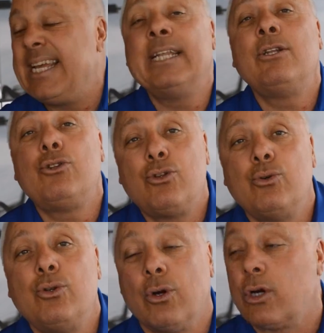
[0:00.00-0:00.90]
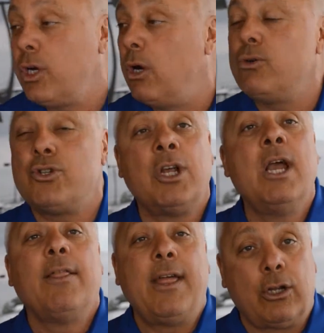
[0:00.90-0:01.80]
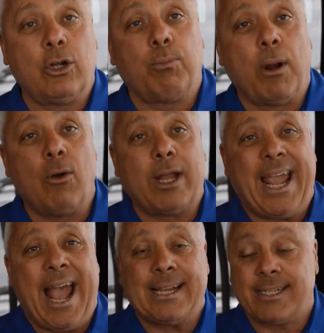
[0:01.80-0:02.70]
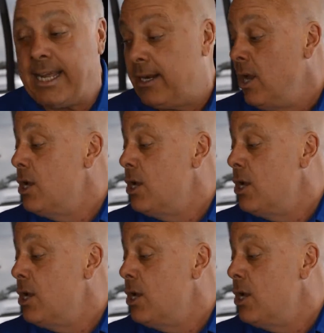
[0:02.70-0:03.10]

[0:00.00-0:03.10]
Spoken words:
into your coach that could blow a gasket.